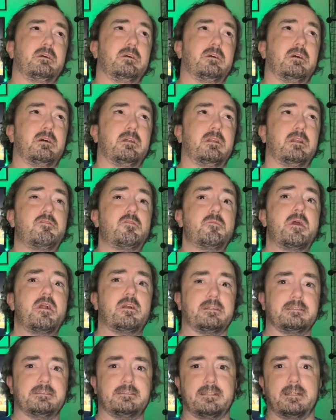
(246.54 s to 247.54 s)
Love
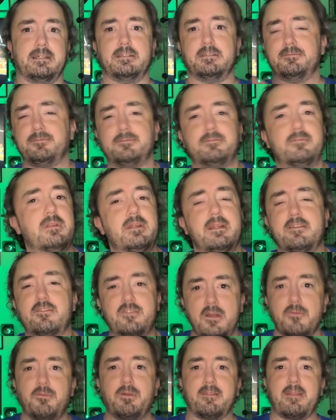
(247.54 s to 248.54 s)
American Style, it's
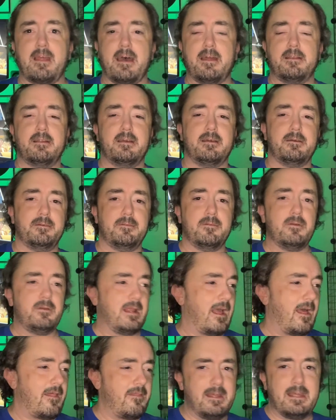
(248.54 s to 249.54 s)
stuff like that.
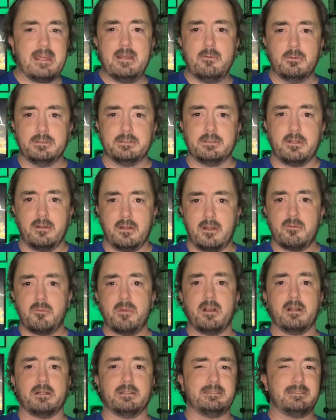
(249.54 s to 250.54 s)
I think he was on Love
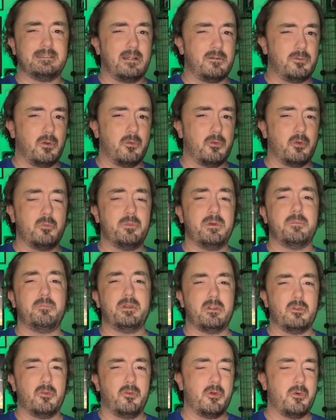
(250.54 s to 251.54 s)
American Style for a little bit, but
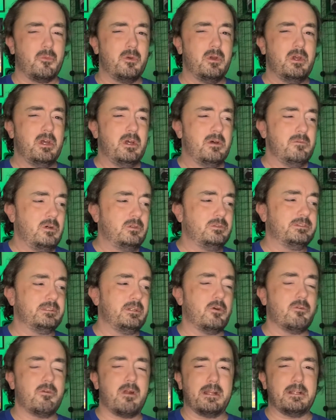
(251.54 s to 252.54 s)
you'll mostly know
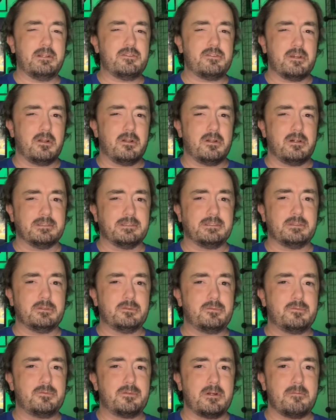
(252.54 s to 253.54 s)
Ronnie Schell also
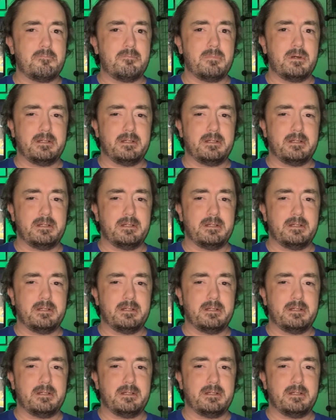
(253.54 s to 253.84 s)
from,